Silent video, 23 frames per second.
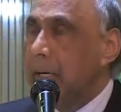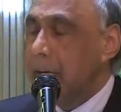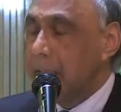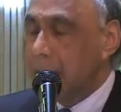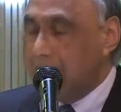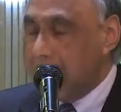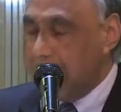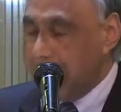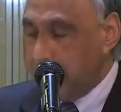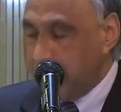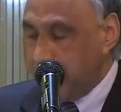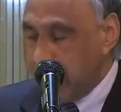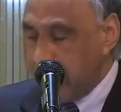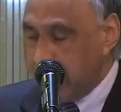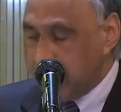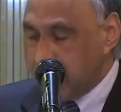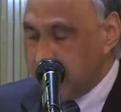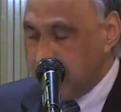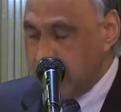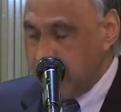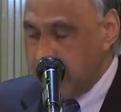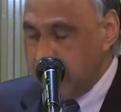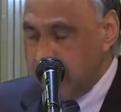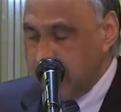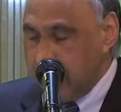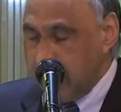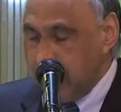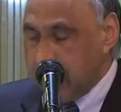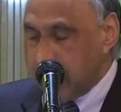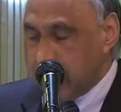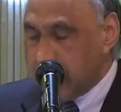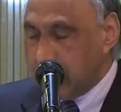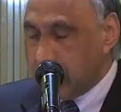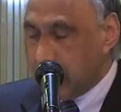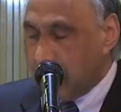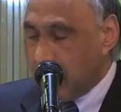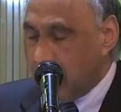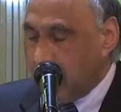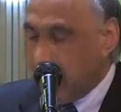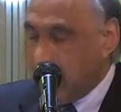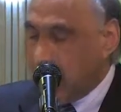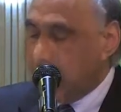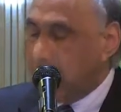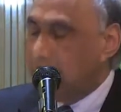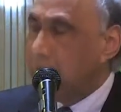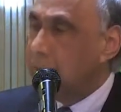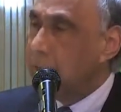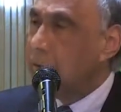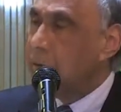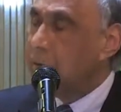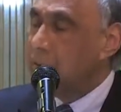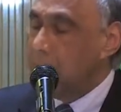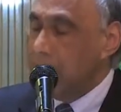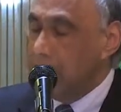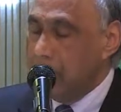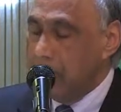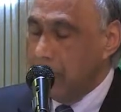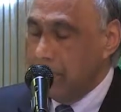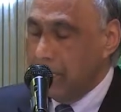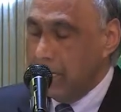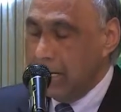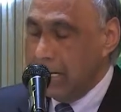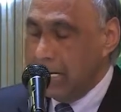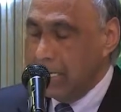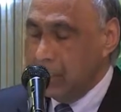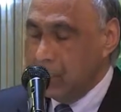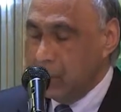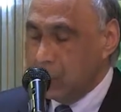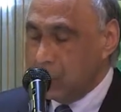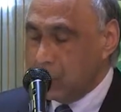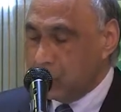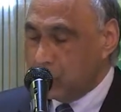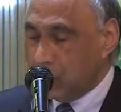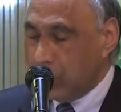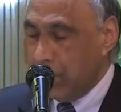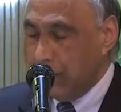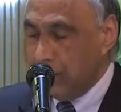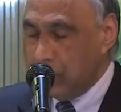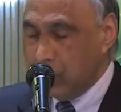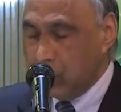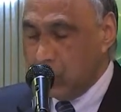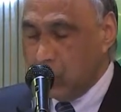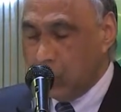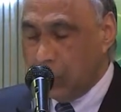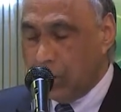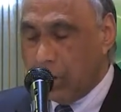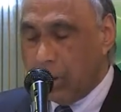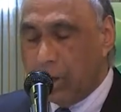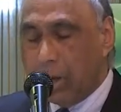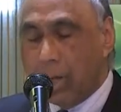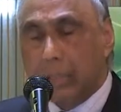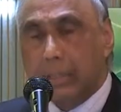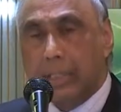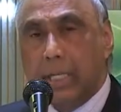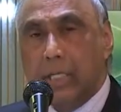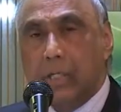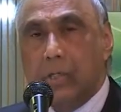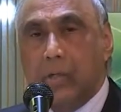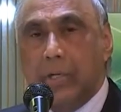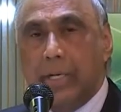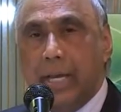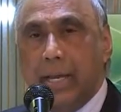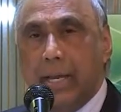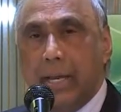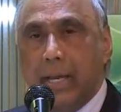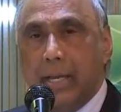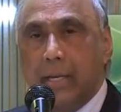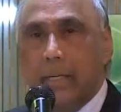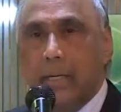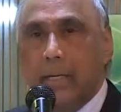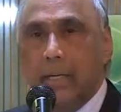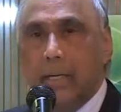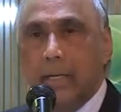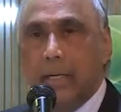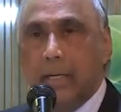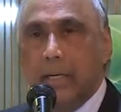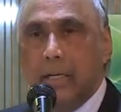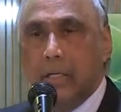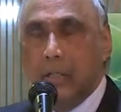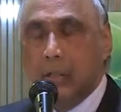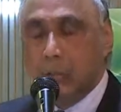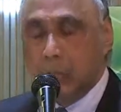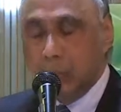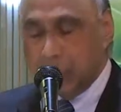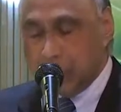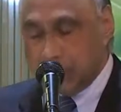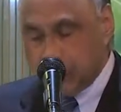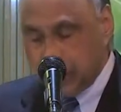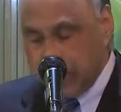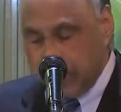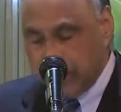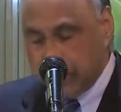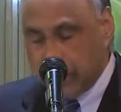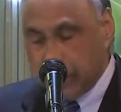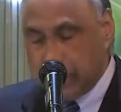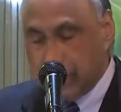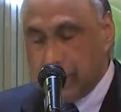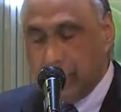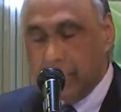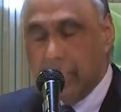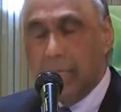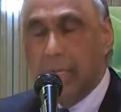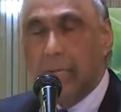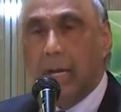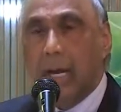God bless each and all of you as you strive to do all that you can to strengthen